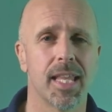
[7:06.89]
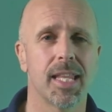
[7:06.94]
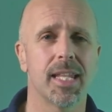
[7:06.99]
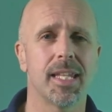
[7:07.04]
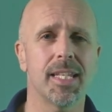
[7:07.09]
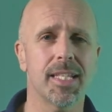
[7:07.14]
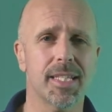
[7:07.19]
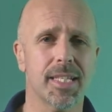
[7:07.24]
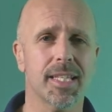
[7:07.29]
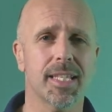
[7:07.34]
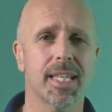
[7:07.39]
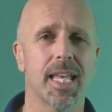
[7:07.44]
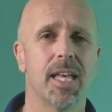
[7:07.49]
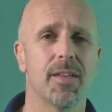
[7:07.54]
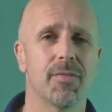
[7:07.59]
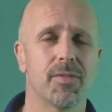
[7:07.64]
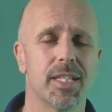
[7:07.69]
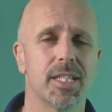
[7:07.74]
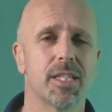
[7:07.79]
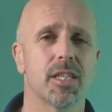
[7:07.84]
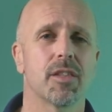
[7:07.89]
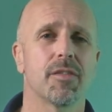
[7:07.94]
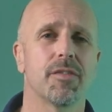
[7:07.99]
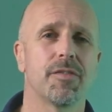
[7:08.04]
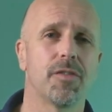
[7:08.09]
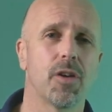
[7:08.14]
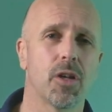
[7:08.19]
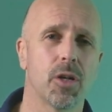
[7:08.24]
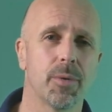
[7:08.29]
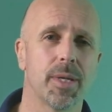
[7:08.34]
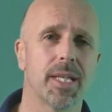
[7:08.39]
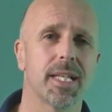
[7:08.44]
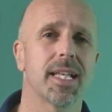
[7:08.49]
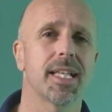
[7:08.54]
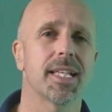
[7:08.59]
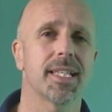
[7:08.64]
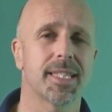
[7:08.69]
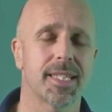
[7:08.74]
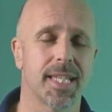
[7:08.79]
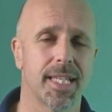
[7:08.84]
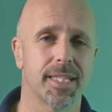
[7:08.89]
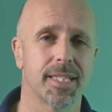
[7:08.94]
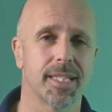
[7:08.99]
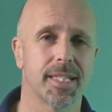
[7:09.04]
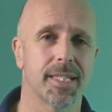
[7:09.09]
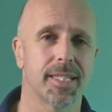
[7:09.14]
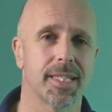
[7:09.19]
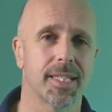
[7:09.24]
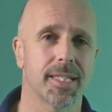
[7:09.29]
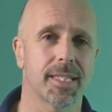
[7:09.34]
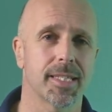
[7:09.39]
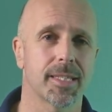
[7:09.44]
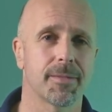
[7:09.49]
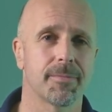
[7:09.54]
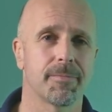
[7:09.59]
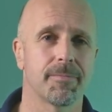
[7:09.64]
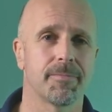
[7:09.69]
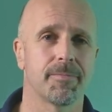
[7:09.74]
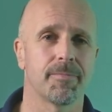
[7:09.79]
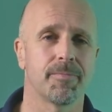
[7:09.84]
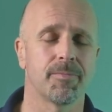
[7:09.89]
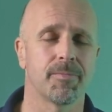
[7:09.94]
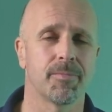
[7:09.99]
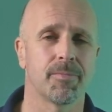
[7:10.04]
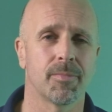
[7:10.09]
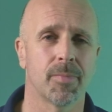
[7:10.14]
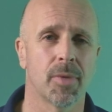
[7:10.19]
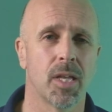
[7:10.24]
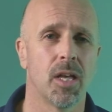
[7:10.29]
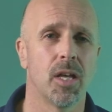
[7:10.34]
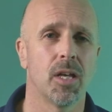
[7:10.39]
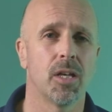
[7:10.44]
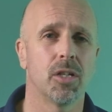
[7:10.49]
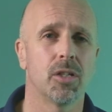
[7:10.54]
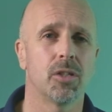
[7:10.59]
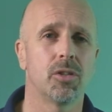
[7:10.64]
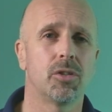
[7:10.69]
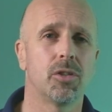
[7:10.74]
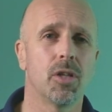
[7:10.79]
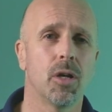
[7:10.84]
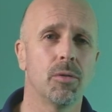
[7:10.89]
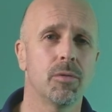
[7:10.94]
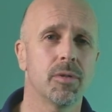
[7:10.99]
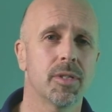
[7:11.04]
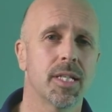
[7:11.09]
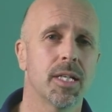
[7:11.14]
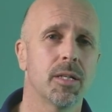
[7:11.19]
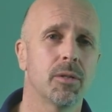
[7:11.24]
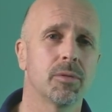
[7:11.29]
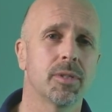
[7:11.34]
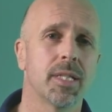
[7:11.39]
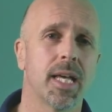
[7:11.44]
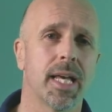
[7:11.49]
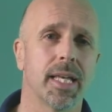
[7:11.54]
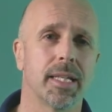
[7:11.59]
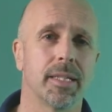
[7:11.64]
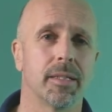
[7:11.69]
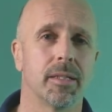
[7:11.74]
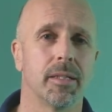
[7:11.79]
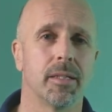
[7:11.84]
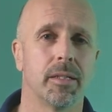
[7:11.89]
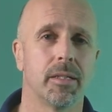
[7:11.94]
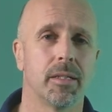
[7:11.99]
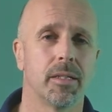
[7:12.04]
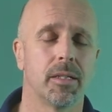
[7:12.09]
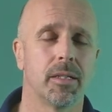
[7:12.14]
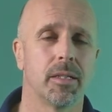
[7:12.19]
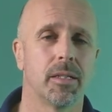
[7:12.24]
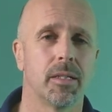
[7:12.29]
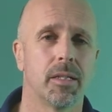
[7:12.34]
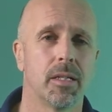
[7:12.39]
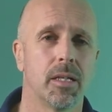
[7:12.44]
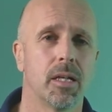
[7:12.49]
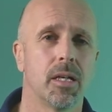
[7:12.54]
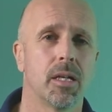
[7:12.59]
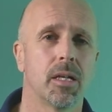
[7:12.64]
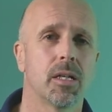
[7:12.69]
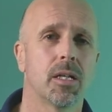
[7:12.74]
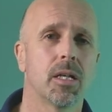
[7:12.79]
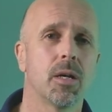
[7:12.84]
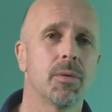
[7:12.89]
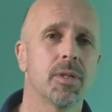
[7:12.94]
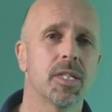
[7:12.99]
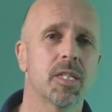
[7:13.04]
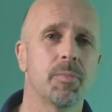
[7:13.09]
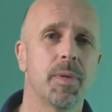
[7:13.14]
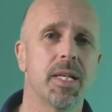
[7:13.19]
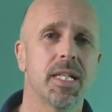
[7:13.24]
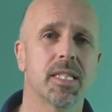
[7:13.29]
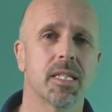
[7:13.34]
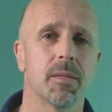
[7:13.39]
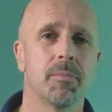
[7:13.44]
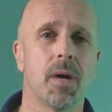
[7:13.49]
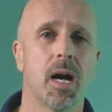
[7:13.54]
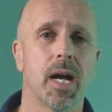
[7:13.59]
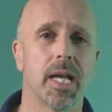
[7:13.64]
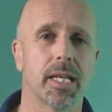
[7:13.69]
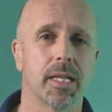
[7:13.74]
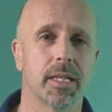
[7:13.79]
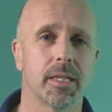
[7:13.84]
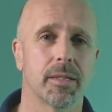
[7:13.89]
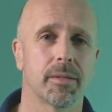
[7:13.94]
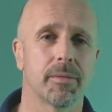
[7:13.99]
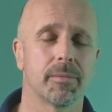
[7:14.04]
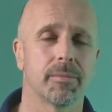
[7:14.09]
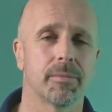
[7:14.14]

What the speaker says: Listen carefully to the following sentences. Don't tell Dan. Go and speak to Mike.